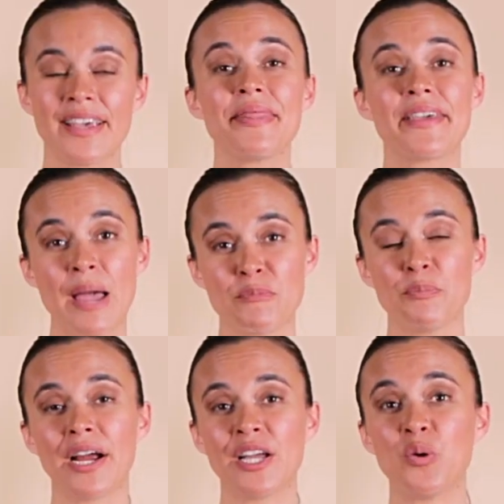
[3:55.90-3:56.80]
The camera
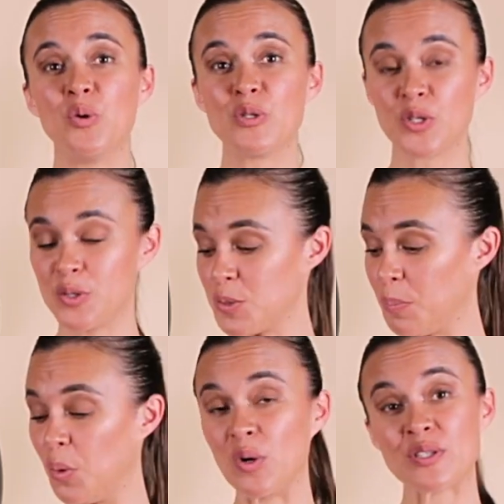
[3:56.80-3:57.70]
bracket also
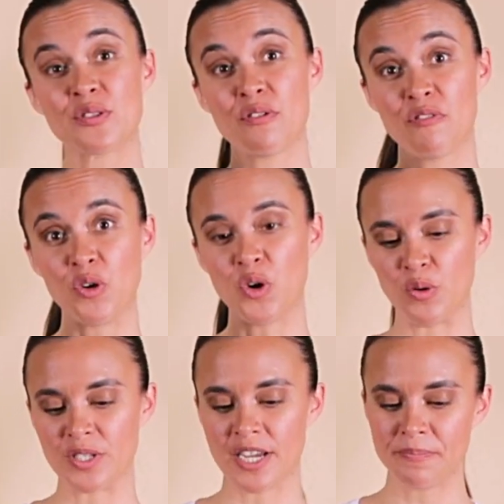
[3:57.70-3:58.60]
supports the phone
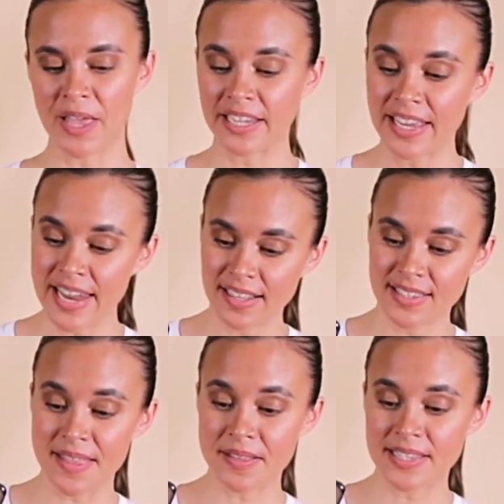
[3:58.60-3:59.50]
holder and
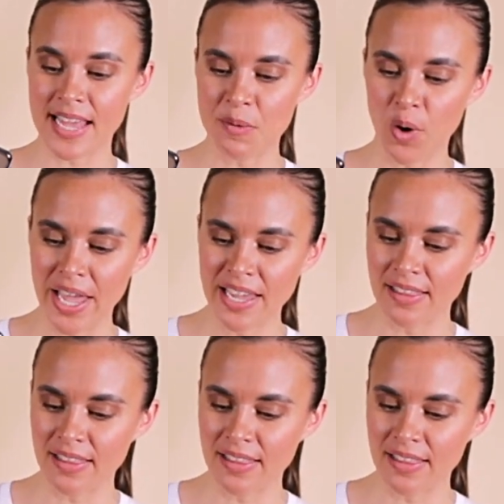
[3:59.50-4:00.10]
connects in the same way